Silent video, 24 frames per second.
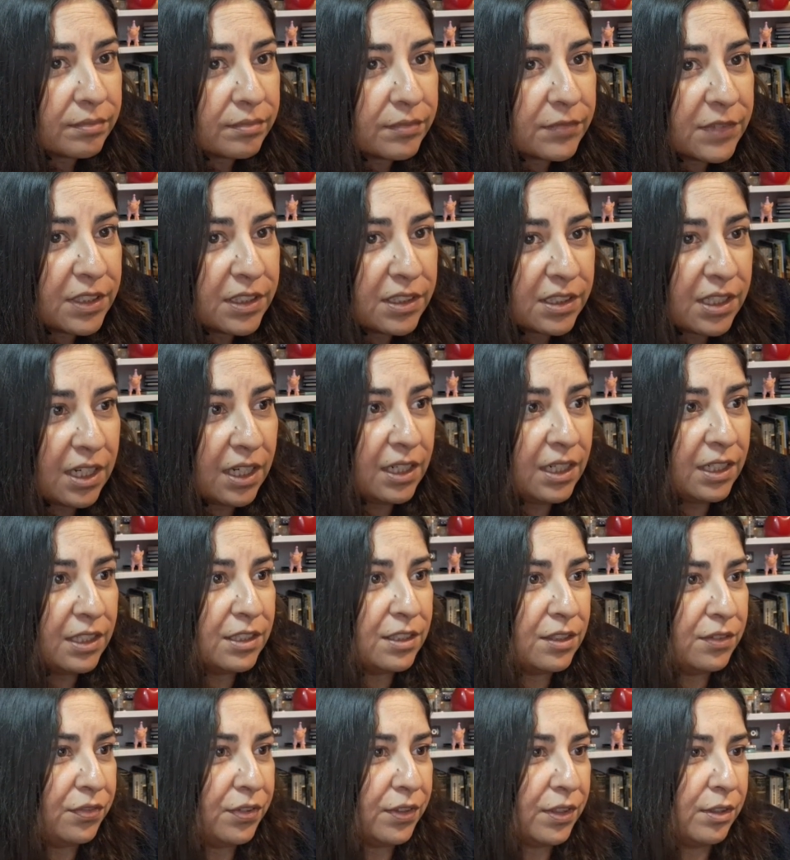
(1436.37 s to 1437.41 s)
It's kind of
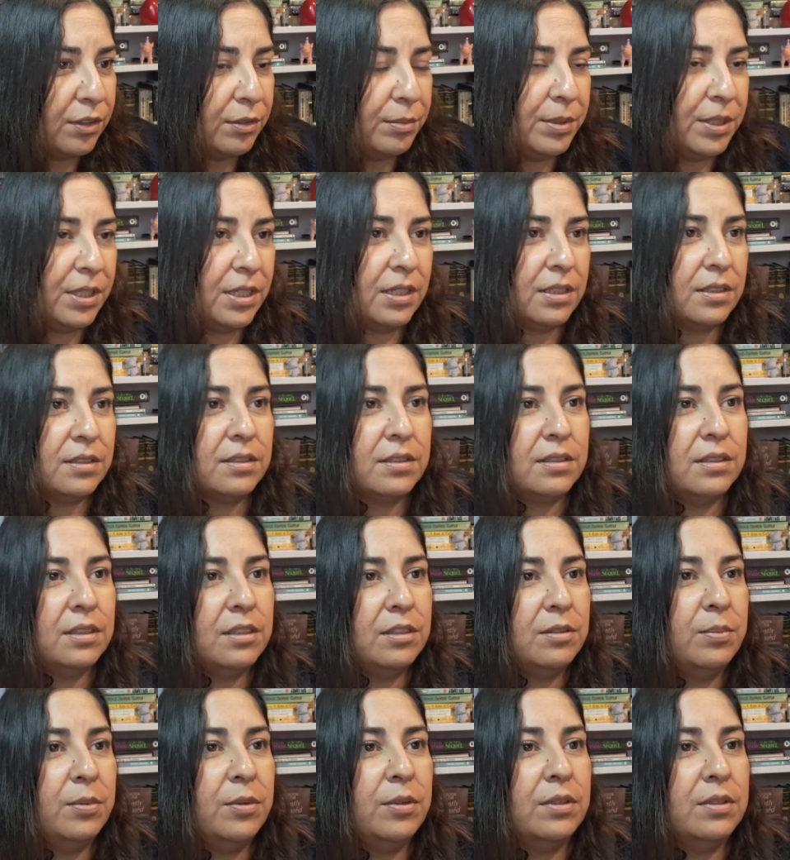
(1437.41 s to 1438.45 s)
difficult because
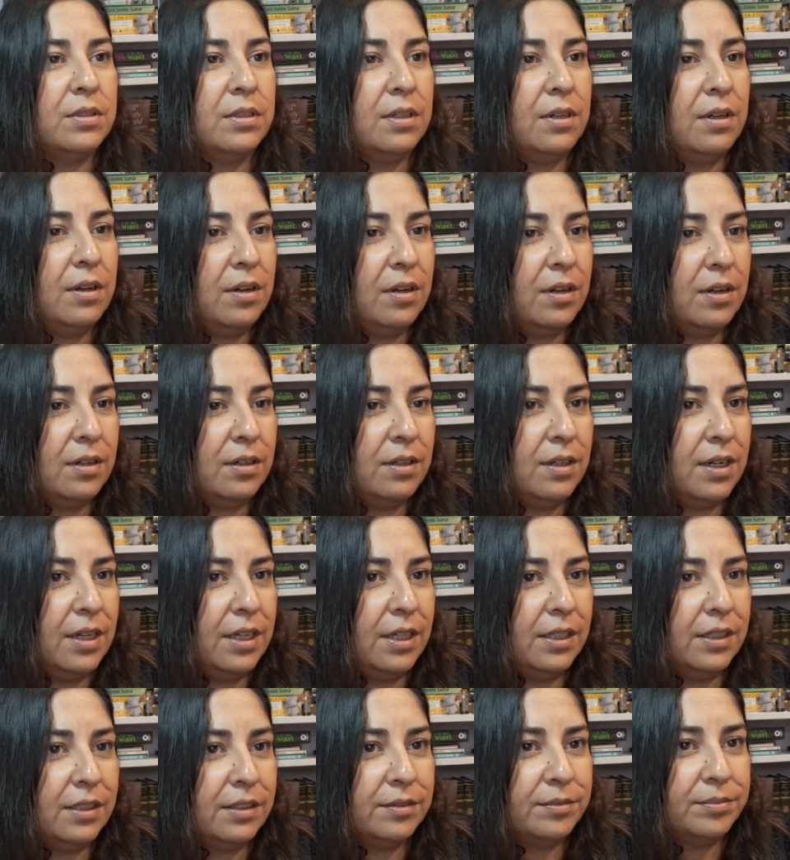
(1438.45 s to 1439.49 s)
these books are
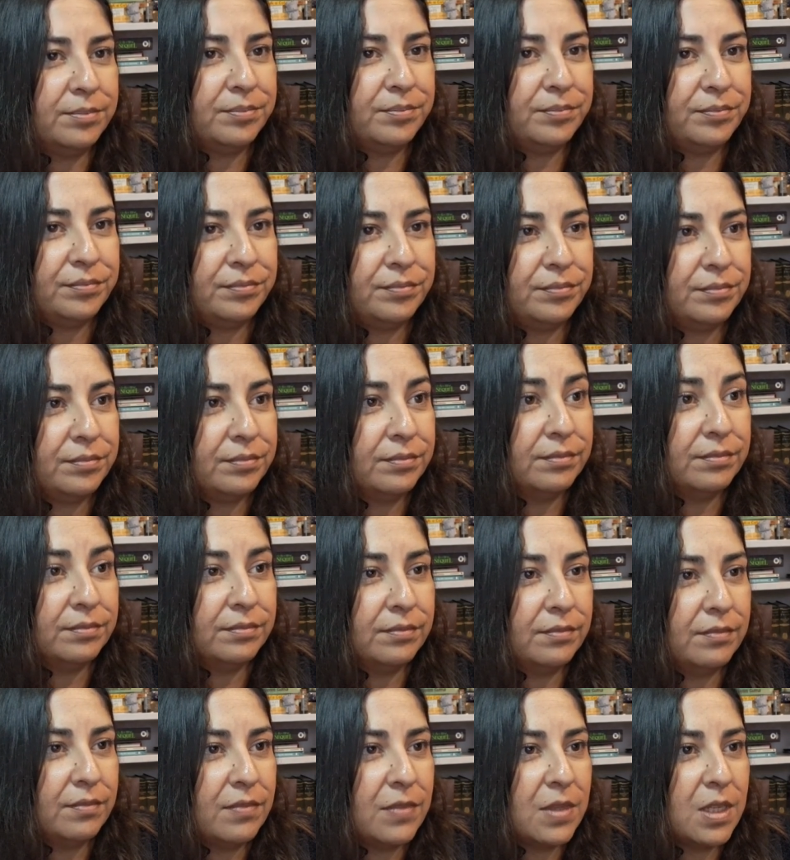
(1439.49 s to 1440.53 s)
like
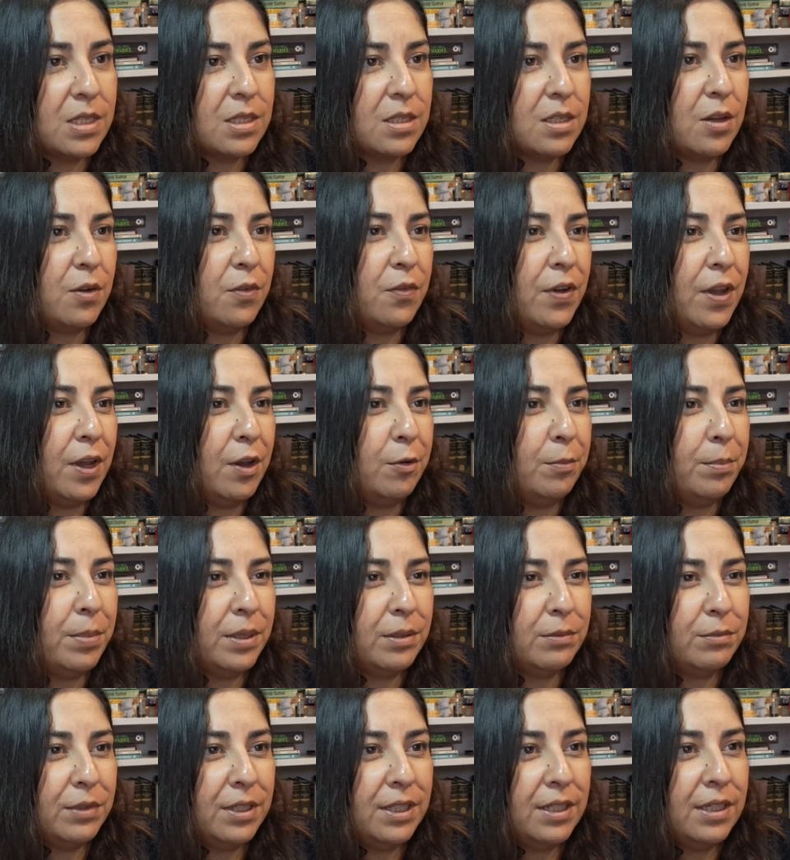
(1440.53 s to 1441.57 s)
self-help,
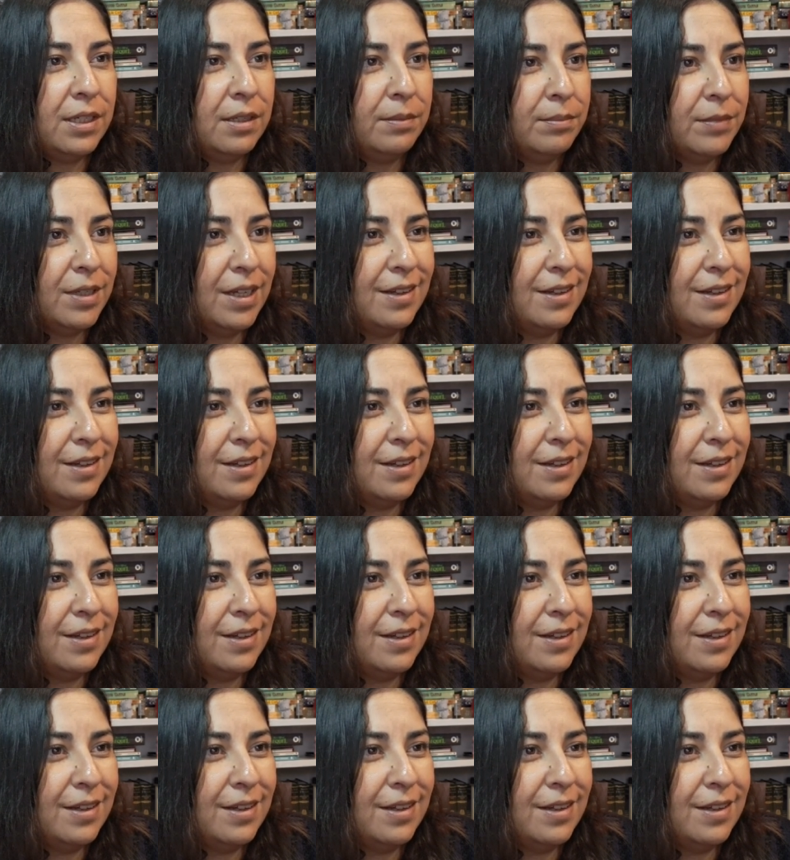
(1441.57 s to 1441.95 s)
but really.